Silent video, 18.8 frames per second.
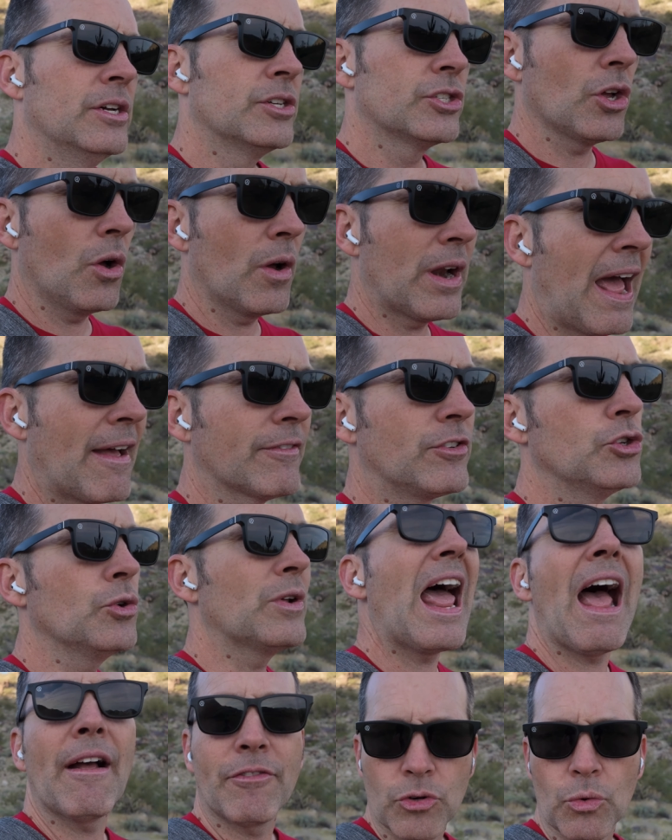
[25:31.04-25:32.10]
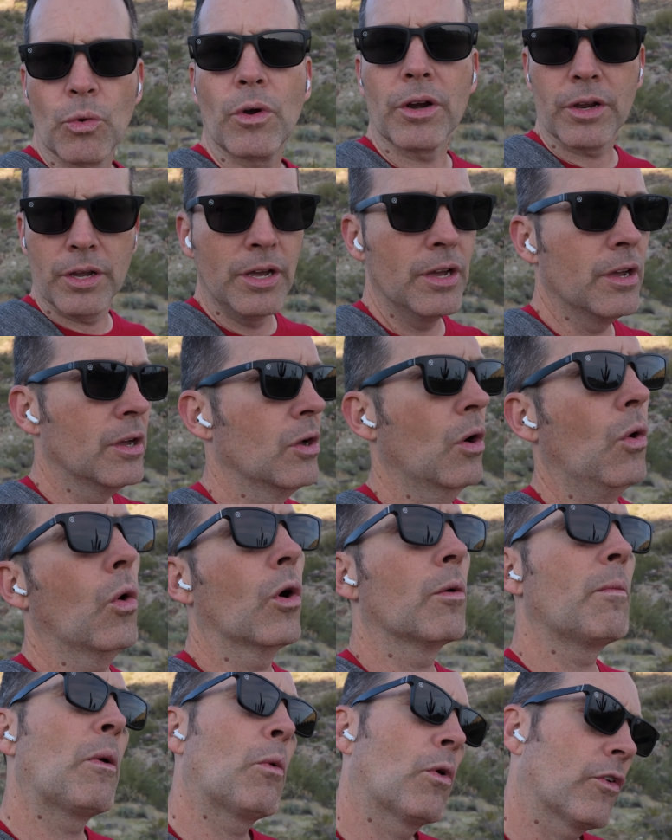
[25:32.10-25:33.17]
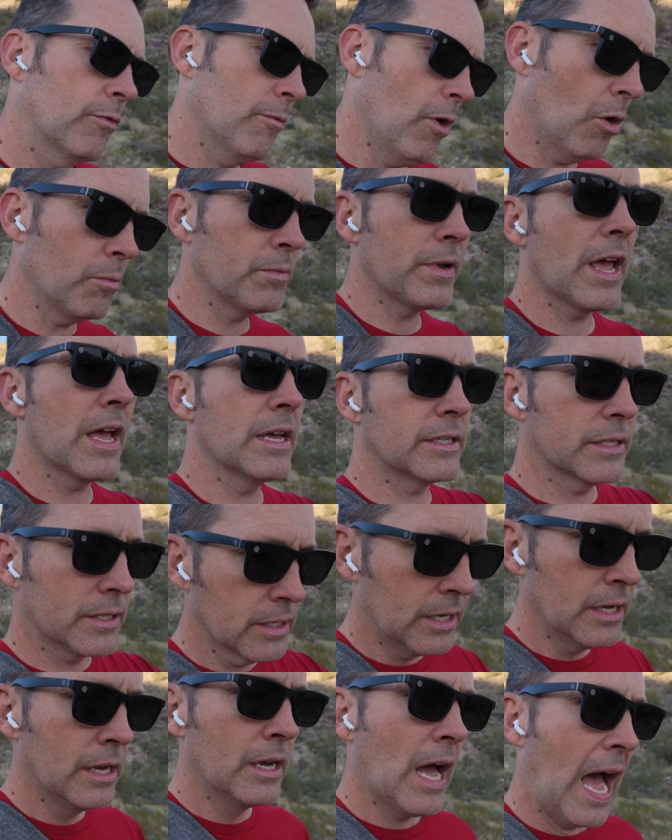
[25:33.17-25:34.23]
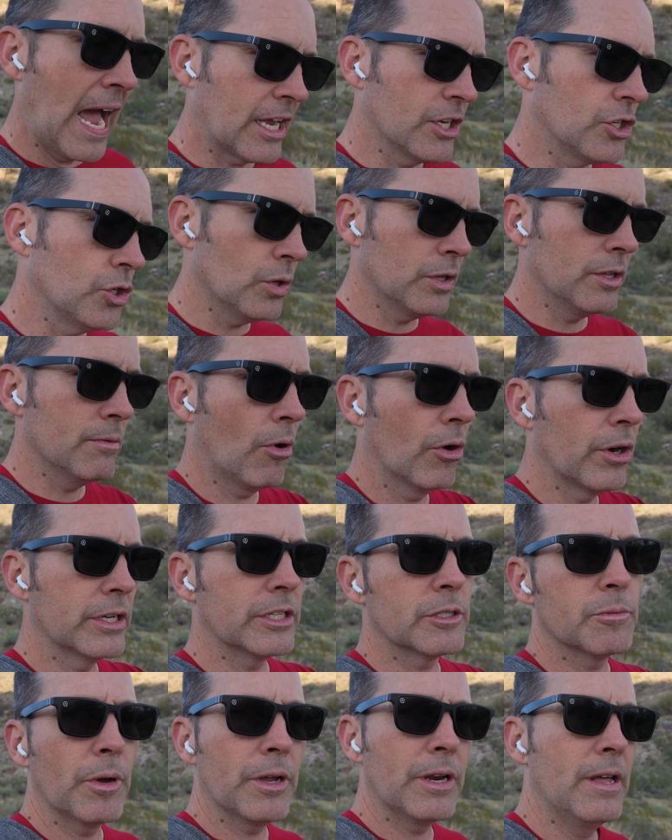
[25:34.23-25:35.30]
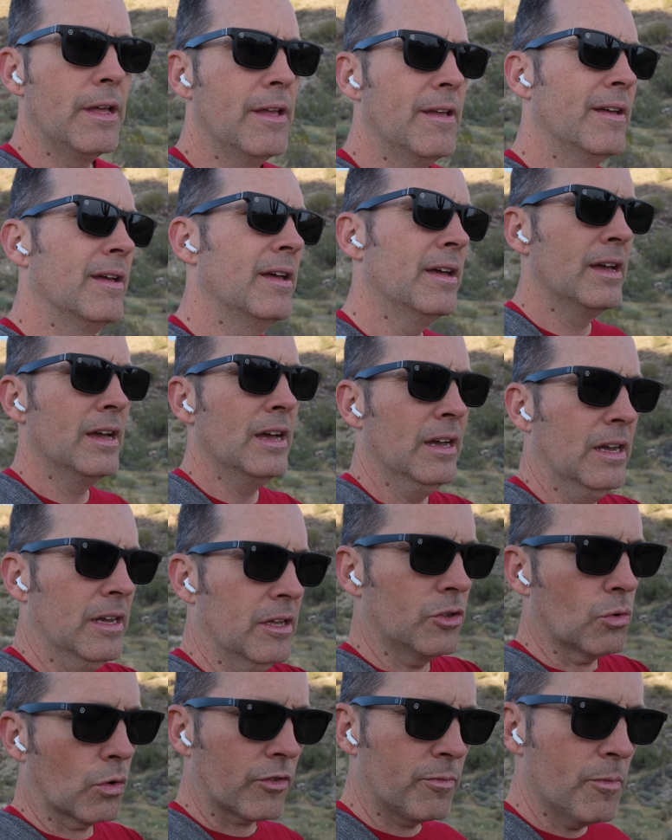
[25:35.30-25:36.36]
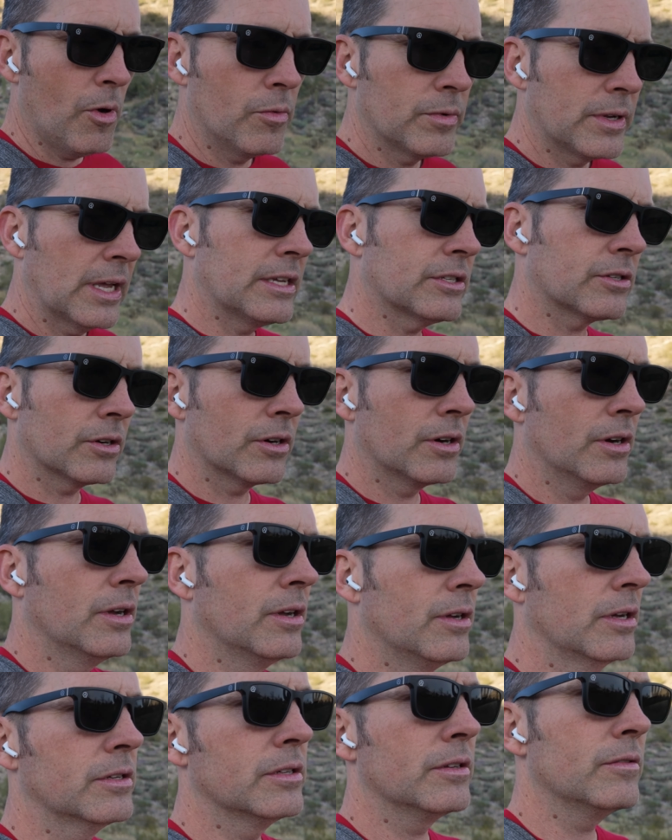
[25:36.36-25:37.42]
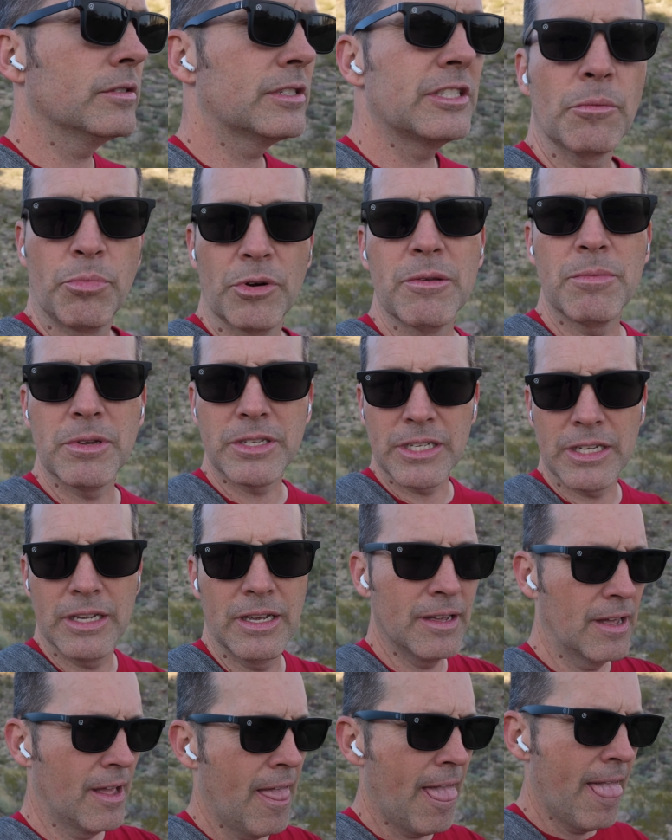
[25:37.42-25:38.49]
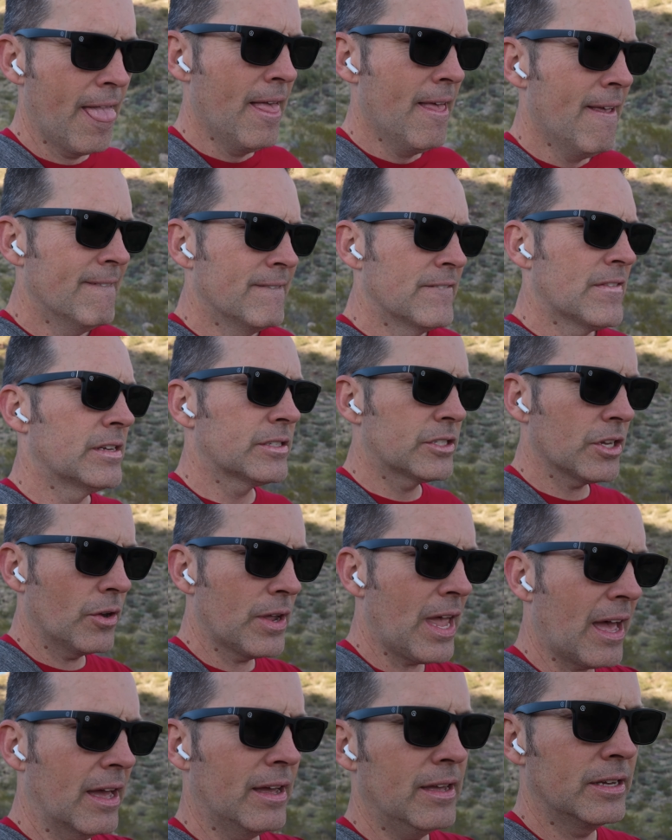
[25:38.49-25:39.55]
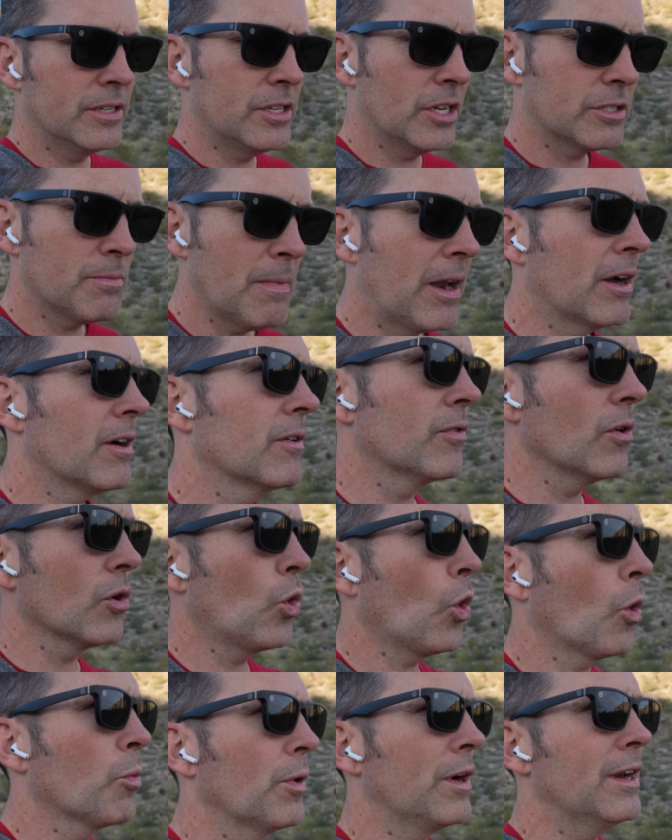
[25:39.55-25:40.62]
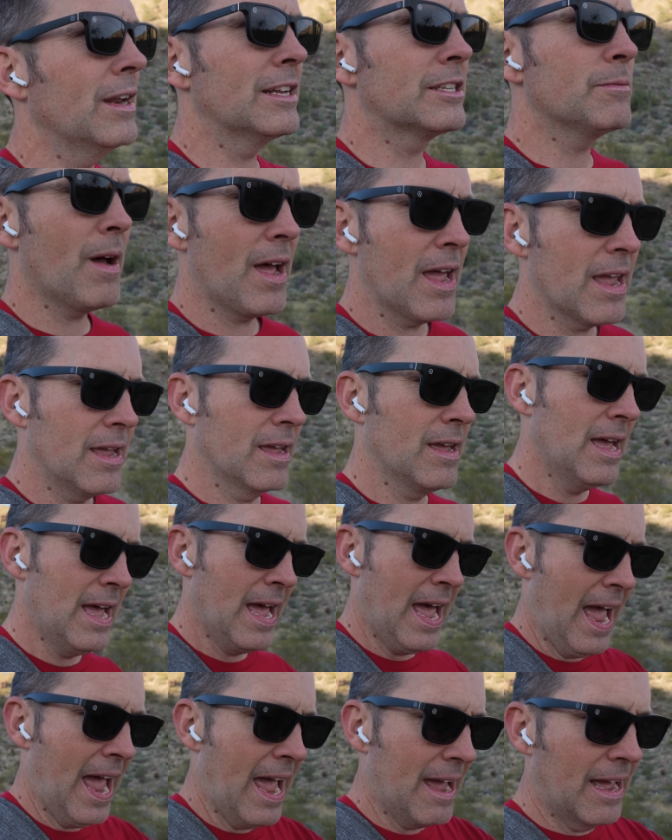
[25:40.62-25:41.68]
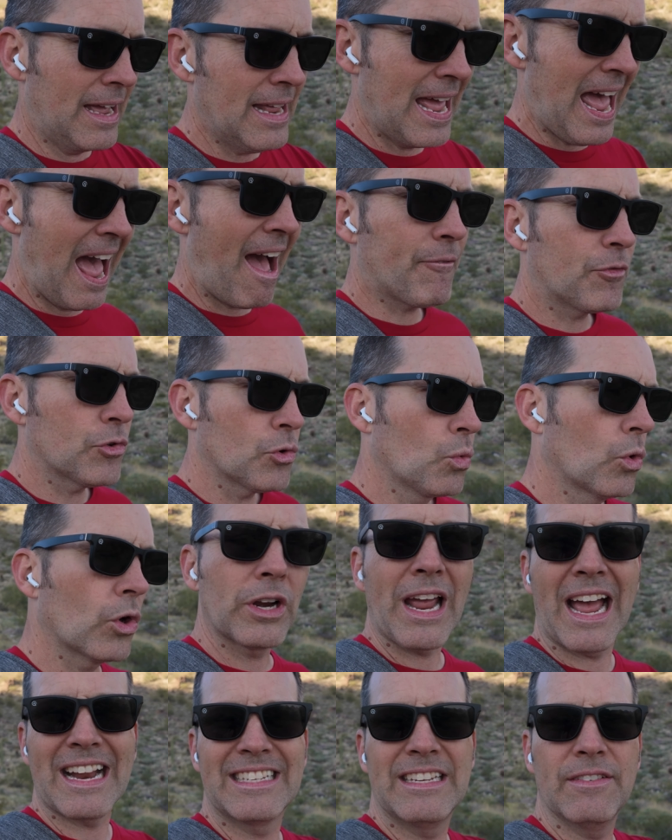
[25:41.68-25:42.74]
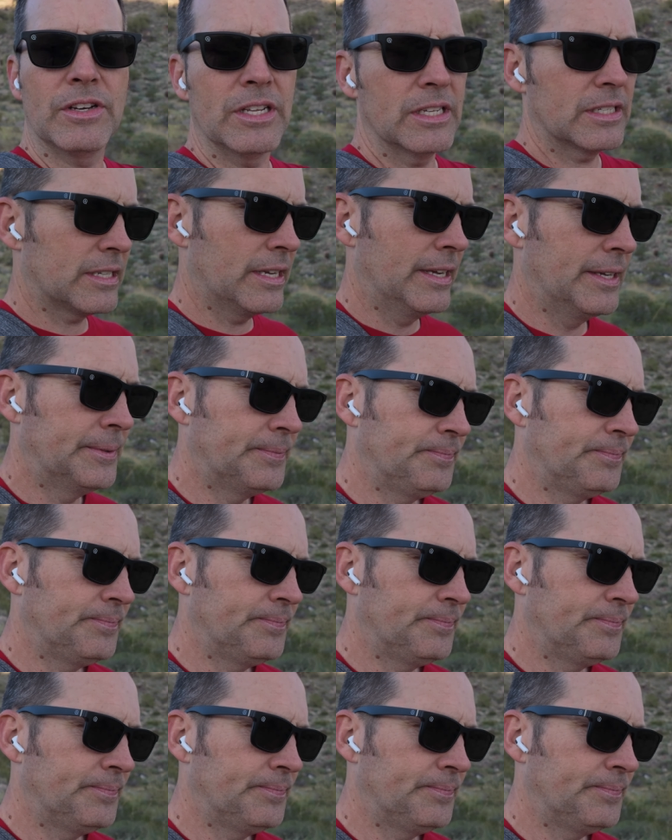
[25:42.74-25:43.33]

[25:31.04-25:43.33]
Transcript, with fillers: So I'd have to do it after work. Or my work from home days, I could do it in the mornings, but the work from home days are still pretty busy. So yeah, just a matter of incorporating it into my after work activities